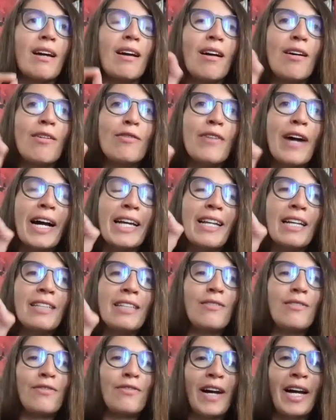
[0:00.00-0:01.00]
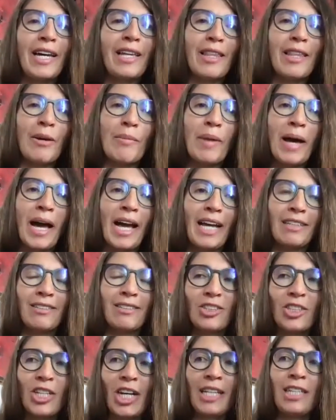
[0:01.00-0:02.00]
identifying them
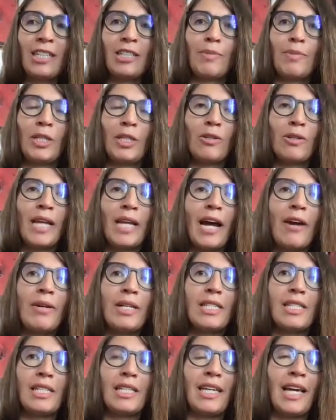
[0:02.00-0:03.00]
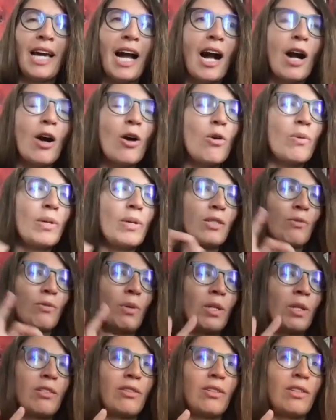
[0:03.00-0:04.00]
as Chinese peculiarity, I always
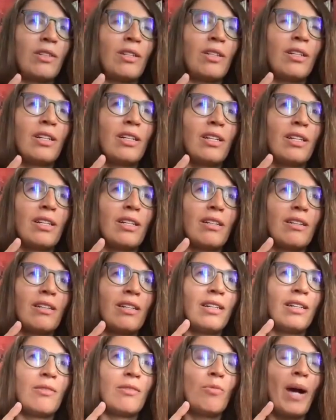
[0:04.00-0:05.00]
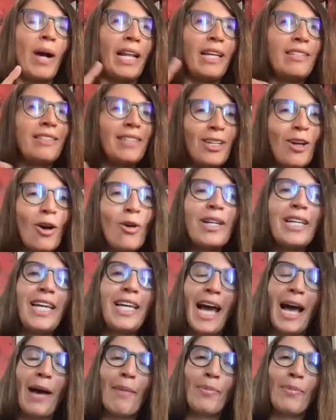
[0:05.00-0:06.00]
wonder, well, is it only